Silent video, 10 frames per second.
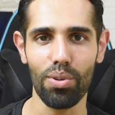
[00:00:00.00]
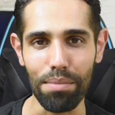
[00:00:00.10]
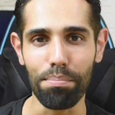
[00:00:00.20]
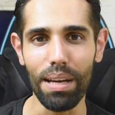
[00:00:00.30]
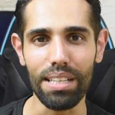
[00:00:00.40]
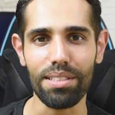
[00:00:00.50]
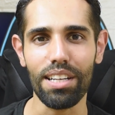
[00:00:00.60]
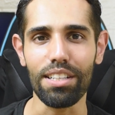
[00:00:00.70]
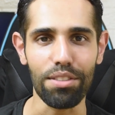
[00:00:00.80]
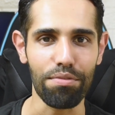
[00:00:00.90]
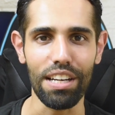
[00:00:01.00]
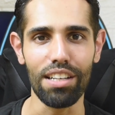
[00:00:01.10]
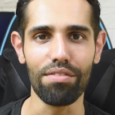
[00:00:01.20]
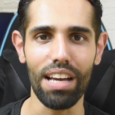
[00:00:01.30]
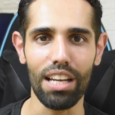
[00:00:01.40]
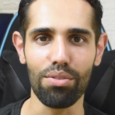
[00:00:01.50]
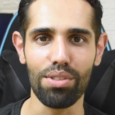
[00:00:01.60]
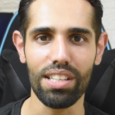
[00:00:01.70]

At best, it is fairly valued.